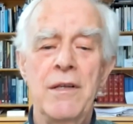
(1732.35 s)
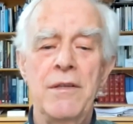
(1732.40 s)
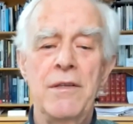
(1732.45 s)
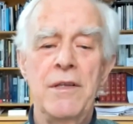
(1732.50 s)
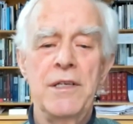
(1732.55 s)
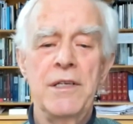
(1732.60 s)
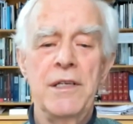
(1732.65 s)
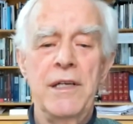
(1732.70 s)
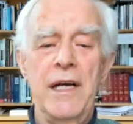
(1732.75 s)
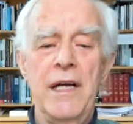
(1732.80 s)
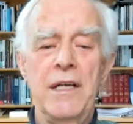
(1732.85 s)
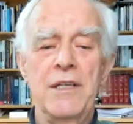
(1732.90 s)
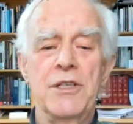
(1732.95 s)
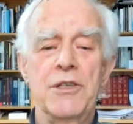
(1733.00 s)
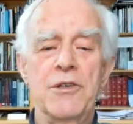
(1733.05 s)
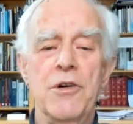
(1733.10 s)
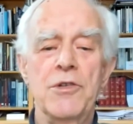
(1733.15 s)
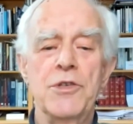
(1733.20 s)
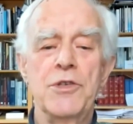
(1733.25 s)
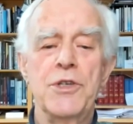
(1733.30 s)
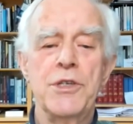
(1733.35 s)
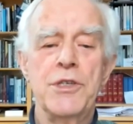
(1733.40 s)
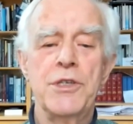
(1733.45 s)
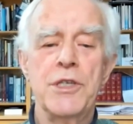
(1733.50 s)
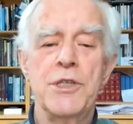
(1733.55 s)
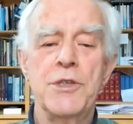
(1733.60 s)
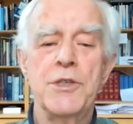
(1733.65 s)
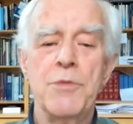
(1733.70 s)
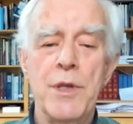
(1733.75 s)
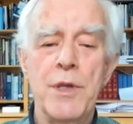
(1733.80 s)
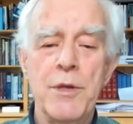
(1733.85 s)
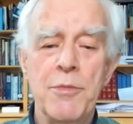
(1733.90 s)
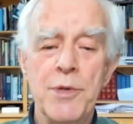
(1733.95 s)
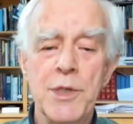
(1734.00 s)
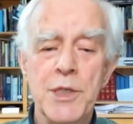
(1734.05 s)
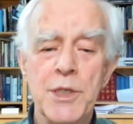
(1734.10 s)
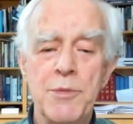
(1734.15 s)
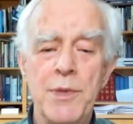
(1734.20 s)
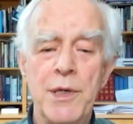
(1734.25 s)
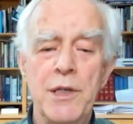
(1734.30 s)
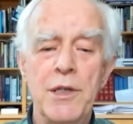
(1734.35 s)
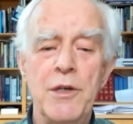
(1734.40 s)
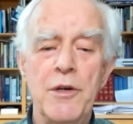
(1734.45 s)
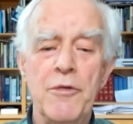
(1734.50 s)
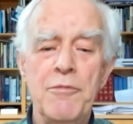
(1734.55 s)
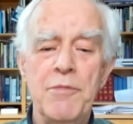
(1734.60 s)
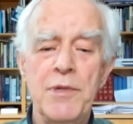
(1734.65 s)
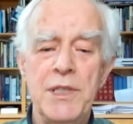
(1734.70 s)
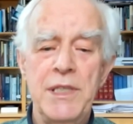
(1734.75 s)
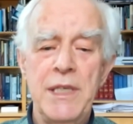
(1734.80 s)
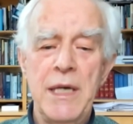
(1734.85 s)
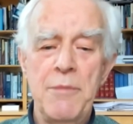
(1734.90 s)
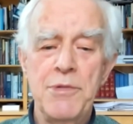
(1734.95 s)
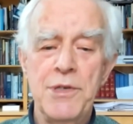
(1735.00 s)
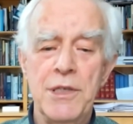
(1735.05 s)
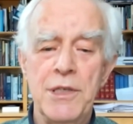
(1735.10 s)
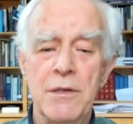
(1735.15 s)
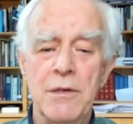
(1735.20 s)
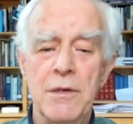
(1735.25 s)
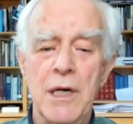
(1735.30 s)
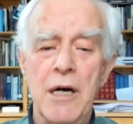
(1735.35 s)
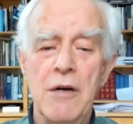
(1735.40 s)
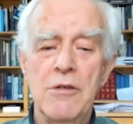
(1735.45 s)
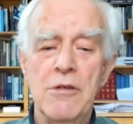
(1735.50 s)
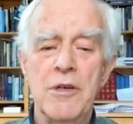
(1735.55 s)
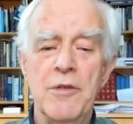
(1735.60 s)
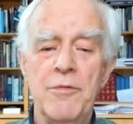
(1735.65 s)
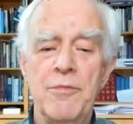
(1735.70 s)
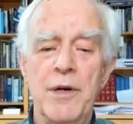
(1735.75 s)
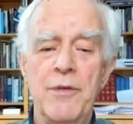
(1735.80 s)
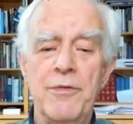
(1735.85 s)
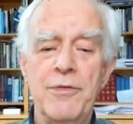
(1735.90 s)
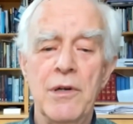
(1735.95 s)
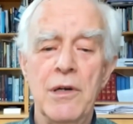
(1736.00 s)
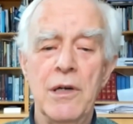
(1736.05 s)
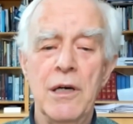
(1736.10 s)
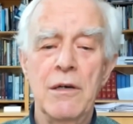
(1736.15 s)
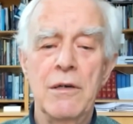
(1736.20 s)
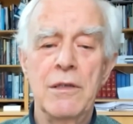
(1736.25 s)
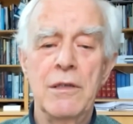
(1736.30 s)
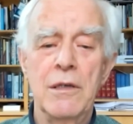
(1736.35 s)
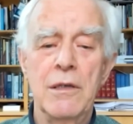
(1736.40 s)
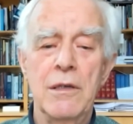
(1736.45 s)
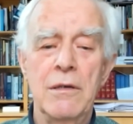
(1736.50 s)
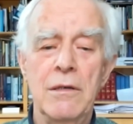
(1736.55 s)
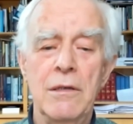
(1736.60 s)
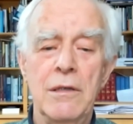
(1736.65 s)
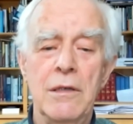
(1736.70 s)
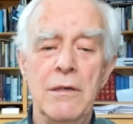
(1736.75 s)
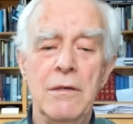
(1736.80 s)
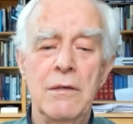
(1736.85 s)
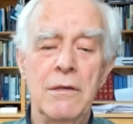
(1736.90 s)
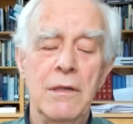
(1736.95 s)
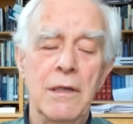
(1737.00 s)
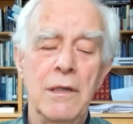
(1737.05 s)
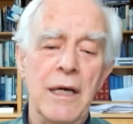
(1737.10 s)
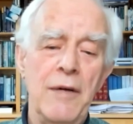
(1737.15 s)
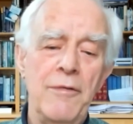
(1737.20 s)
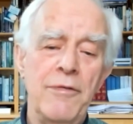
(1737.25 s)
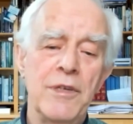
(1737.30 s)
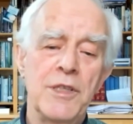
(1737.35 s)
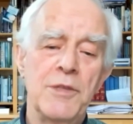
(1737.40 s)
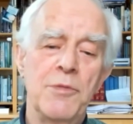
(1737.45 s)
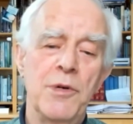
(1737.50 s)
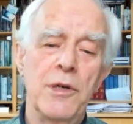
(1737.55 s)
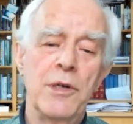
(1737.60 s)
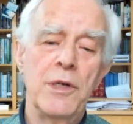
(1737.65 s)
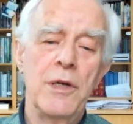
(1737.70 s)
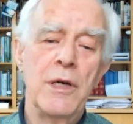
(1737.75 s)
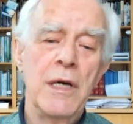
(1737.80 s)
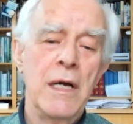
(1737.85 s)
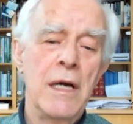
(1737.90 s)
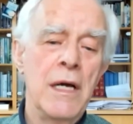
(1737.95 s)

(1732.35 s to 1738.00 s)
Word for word: this enhanced consciousness with the possibility of perception out above the, the, the lifeless body,